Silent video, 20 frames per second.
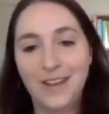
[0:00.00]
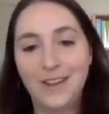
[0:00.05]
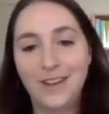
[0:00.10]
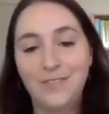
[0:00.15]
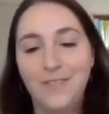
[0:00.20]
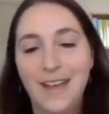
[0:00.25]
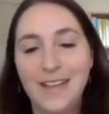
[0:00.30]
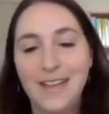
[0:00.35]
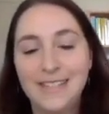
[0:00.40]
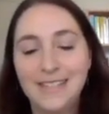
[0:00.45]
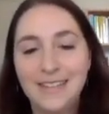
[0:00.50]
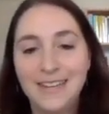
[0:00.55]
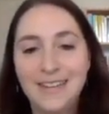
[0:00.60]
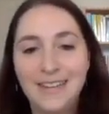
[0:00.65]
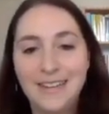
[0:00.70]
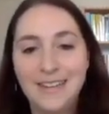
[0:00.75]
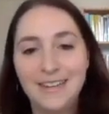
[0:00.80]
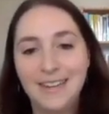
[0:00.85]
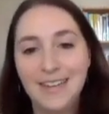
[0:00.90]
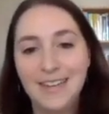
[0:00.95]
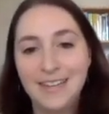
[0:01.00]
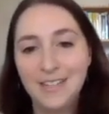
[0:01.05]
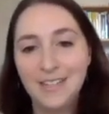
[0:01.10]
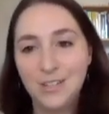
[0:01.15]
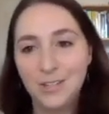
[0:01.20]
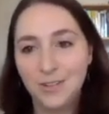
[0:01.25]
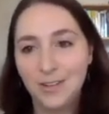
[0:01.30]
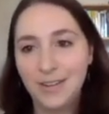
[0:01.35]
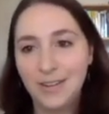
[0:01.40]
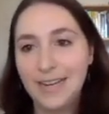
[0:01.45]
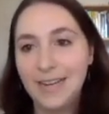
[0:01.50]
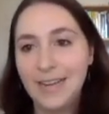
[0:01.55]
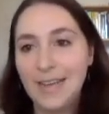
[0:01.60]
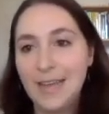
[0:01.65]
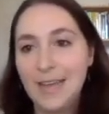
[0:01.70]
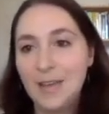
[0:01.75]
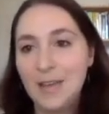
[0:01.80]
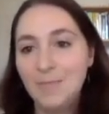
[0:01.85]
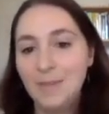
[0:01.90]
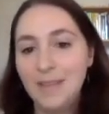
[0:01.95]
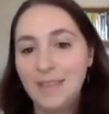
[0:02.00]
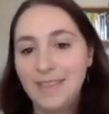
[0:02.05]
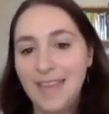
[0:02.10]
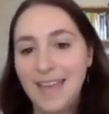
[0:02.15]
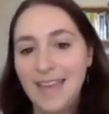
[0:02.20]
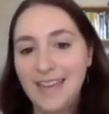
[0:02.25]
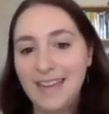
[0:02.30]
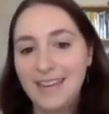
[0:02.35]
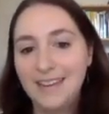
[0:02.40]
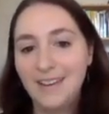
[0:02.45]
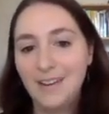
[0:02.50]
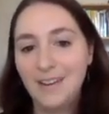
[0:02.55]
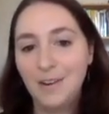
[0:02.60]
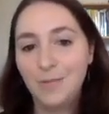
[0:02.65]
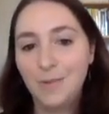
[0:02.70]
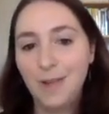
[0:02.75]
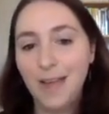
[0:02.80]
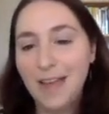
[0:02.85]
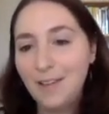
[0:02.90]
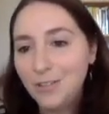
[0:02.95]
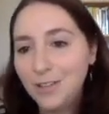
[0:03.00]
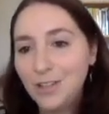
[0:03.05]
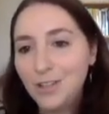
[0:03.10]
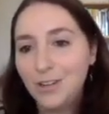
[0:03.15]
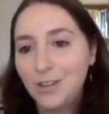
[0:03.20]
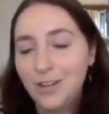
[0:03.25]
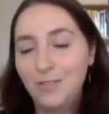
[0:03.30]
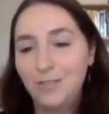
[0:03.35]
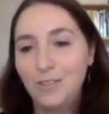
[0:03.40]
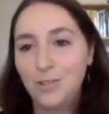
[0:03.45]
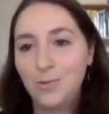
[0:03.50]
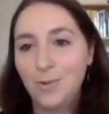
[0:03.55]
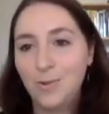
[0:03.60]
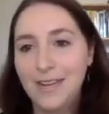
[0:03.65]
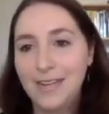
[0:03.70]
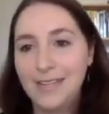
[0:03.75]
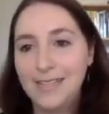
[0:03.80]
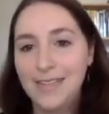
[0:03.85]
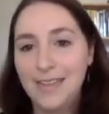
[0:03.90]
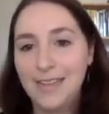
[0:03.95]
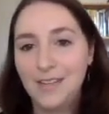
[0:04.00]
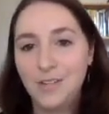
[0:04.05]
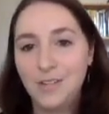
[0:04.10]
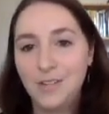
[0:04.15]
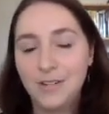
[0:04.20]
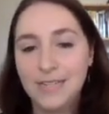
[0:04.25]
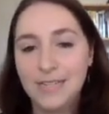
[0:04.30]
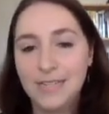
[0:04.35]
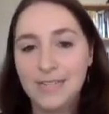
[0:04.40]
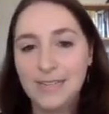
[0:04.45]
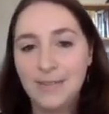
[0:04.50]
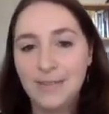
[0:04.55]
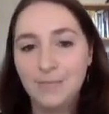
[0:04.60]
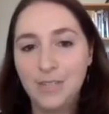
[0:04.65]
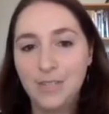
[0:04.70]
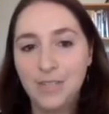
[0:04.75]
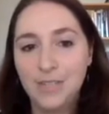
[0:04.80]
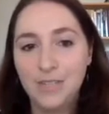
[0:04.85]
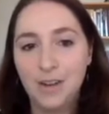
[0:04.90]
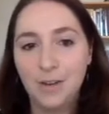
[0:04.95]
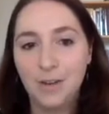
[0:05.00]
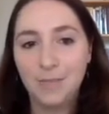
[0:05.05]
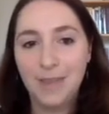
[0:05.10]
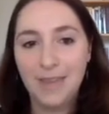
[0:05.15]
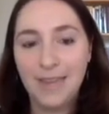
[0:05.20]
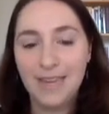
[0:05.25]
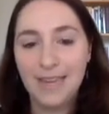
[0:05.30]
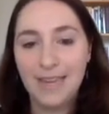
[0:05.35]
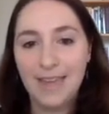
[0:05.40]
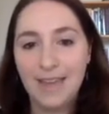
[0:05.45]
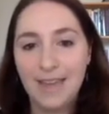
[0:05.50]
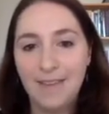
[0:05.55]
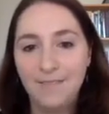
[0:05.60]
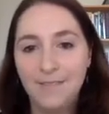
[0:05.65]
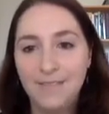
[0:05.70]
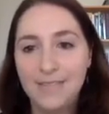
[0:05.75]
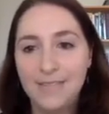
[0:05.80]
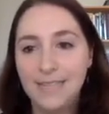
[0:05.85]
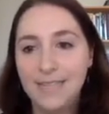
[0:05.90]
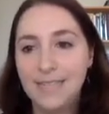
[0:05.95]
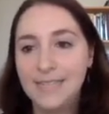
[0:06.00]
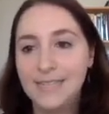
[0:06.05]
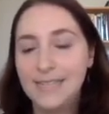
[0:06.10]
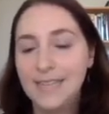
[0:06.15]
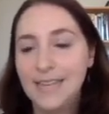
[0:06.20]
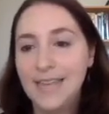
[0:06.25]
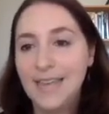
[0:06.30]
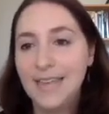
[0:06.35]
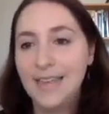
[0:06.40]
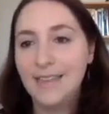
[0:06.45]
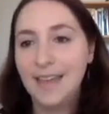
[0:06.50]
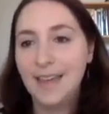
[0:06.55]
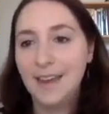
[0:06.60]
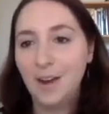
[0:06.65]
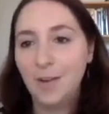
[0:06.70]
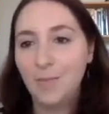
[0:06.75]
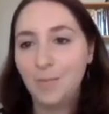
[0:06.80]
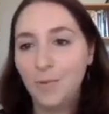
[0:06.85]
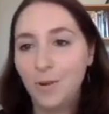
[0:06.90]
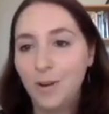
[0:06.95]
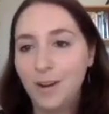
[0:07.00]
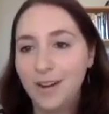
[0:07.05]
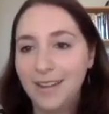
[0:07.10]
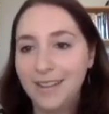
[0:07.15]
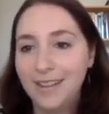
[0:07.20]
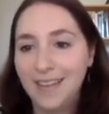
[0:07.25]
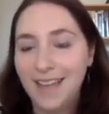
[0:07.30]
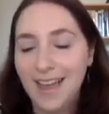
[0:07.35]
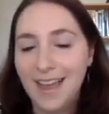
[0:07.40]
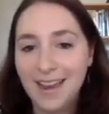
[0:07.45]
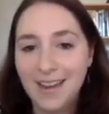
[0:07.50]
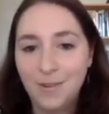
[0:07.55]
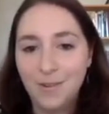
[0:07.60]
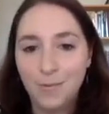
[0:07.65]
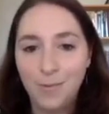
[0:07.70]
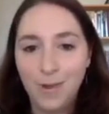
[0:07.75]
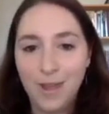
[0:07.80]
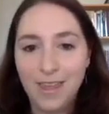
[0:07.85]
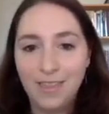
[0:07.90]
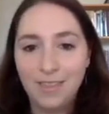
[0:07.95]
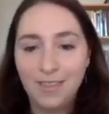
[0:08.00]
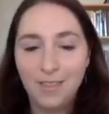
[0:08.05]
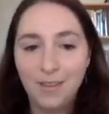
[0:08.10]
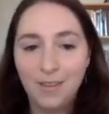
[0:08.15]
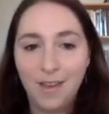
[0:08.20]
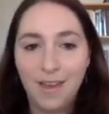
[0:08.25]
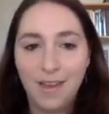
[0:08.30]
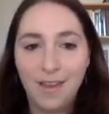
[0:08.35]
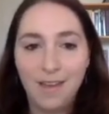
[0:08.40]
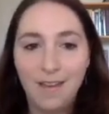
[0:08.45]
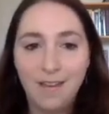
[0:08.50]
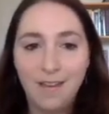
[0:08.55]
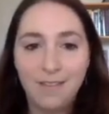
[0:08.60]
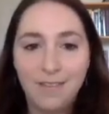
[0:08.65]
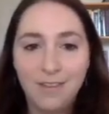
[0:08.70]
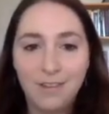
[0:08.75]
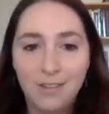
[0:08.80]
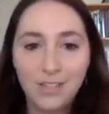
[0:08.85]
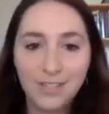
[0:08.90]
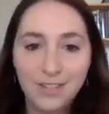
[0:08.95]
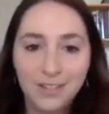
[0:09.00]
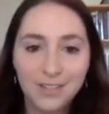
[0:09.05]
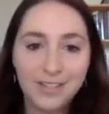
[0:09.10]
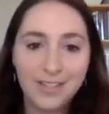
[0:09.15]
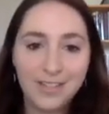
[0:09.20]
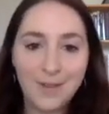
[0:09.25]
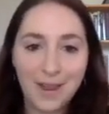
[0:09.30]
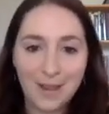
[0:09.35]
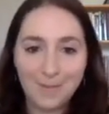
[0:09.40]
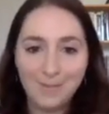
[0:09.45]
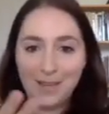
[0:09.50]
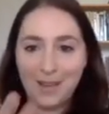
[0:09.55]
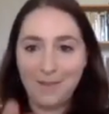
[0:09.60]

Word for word: kind of fascinating history. But then around the turn of the 20th century, seems to start making canvases that are more in line with, uh, they're still sometimes